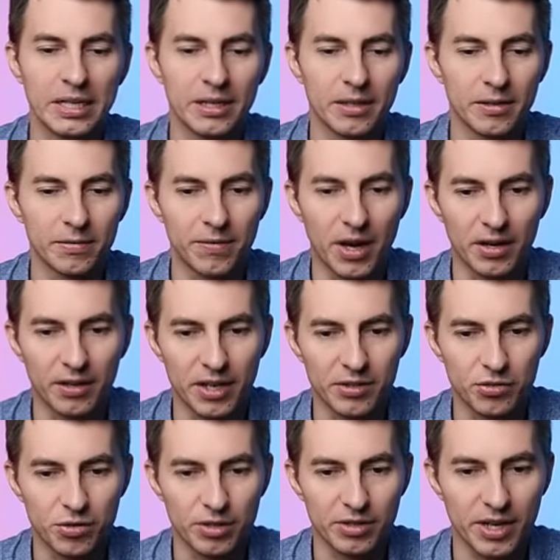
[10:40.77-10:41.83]
finalize
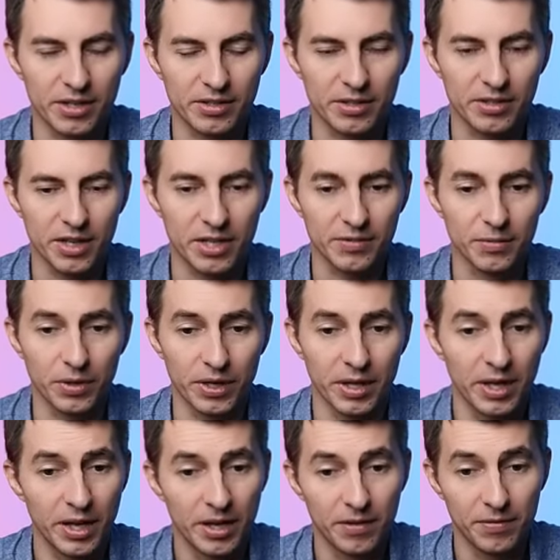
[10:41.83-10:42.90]
your attack successfully.
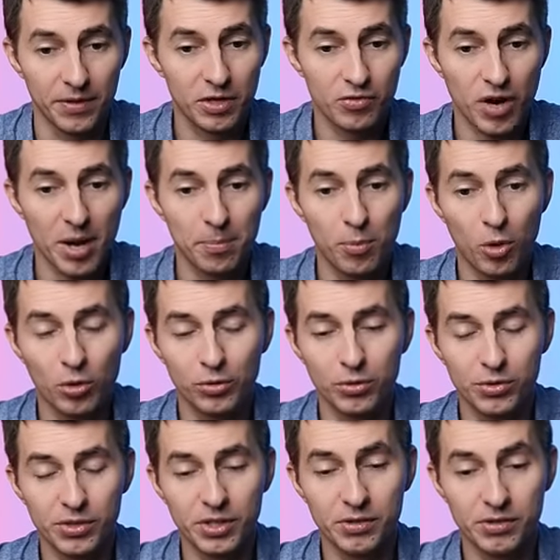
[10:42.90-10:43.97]
If they try pawn to
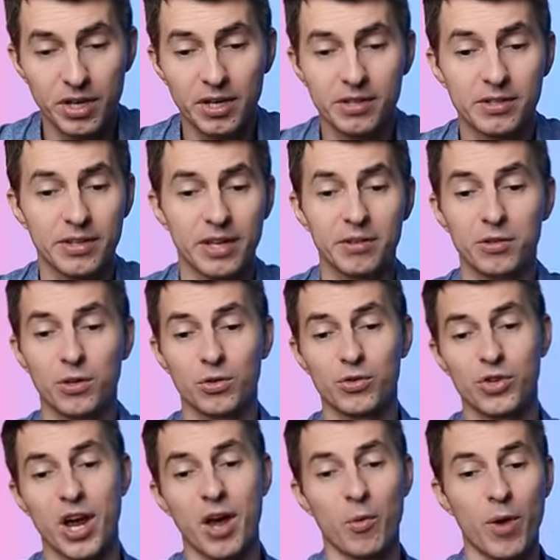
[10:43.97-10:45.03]
c6, then you don't
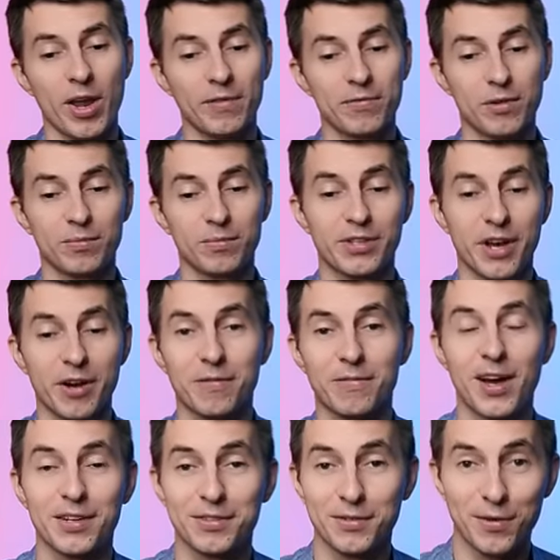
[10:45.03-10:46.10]
shy away from
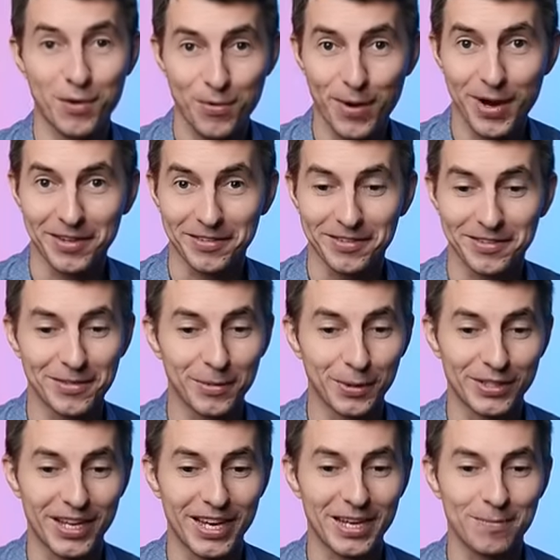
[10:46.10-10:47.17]
sacrificing your queen. We
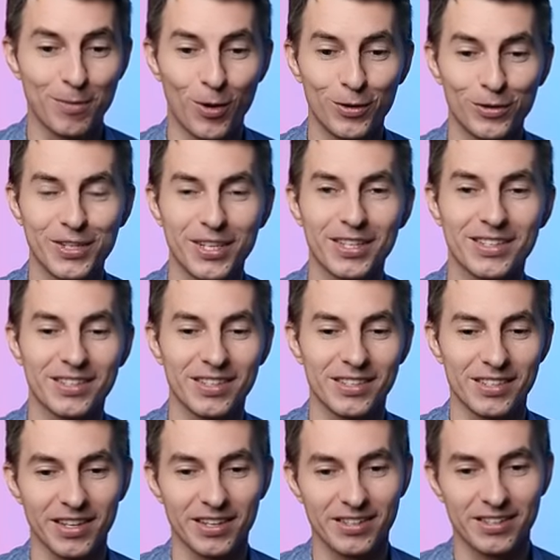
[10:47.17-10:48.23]
take pawn takes
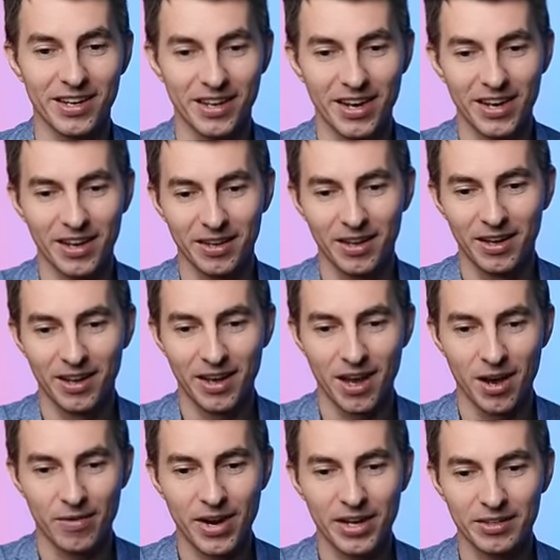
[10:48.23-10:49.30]
c6, saying, hey,
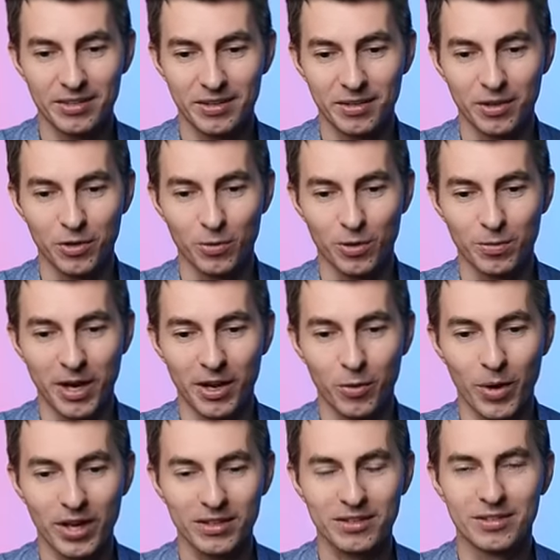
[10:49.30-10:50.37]
all right, you want my
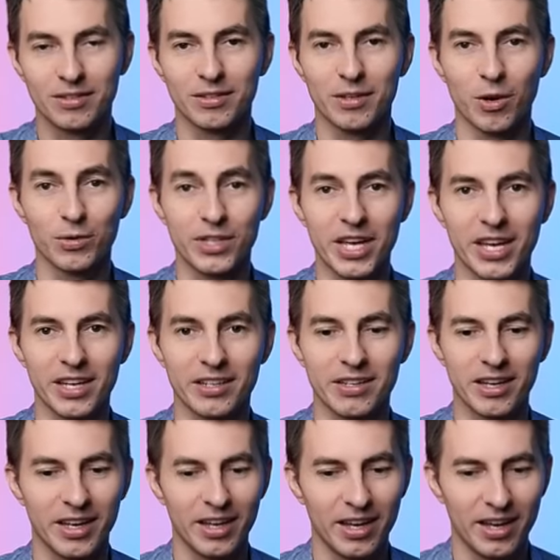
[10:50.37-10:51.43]
queen? Go take it.
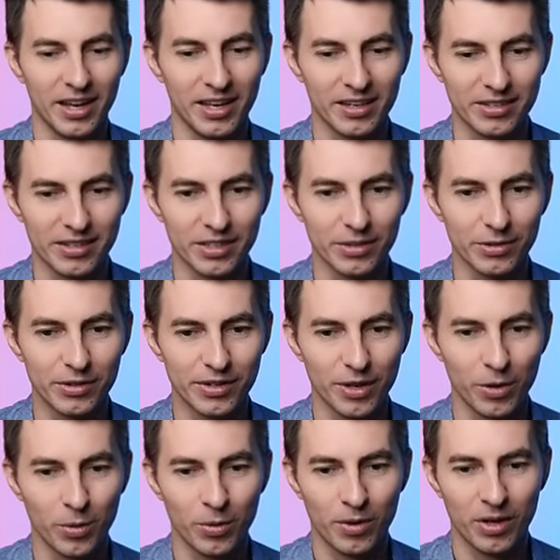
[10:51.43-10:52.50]
And as they do
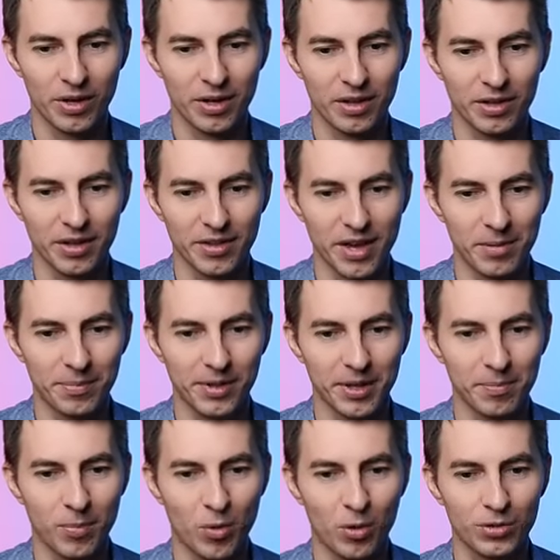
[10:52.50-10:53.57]
so, you then play
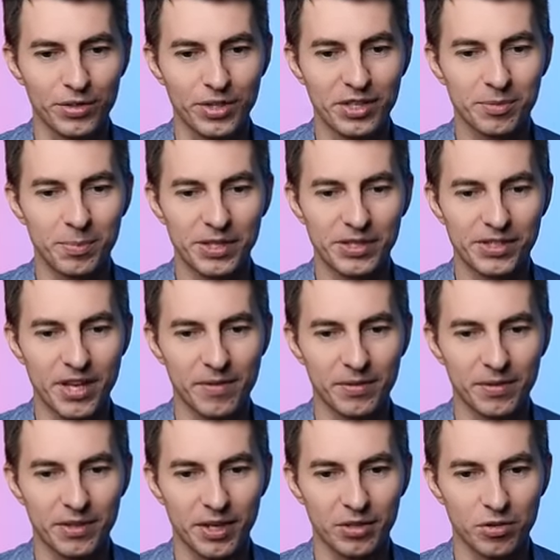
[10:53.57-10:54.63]
pawn takes
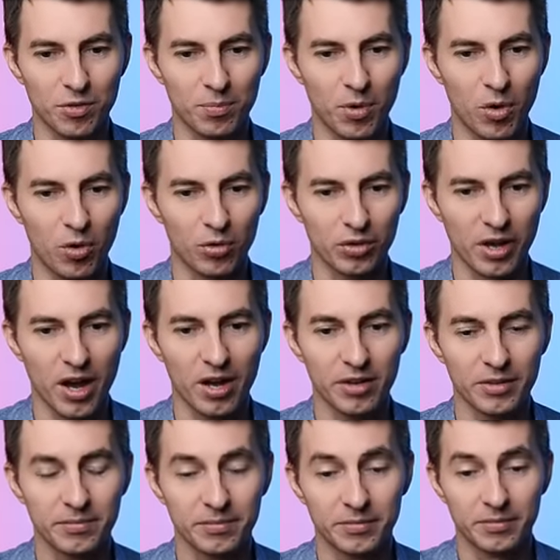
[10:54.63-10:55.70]
b7, and your pawn
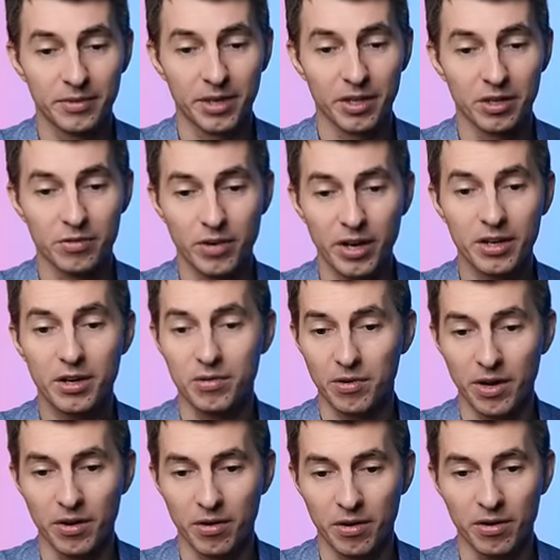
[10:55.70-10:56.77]
got a great
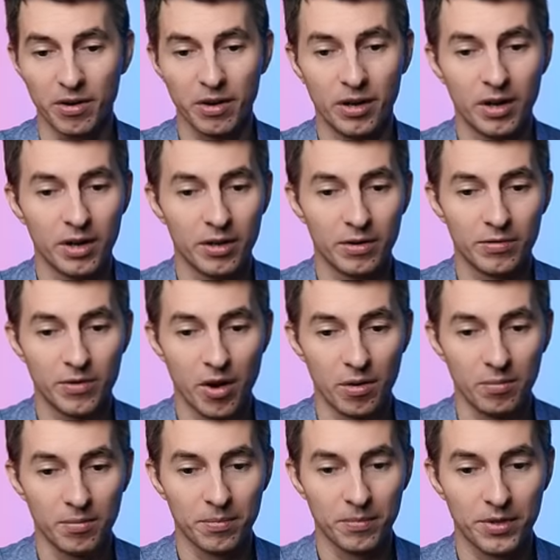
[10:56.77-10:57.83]
career.
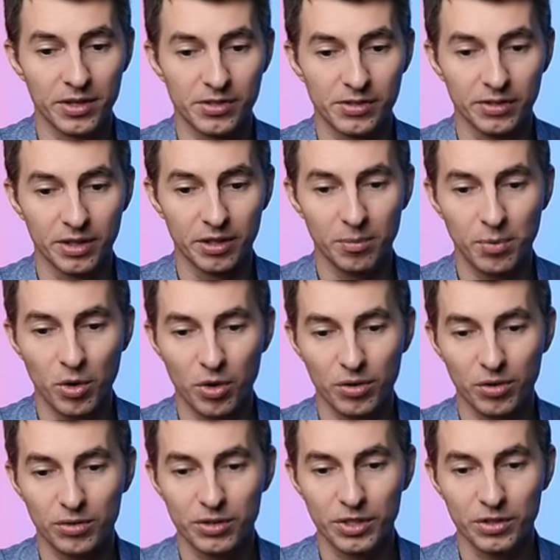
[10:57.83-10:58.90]
From this little pawn
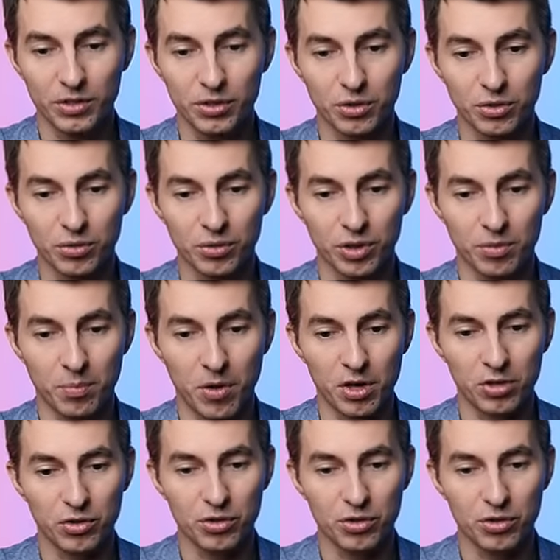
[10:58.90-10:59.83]
on d2, it marched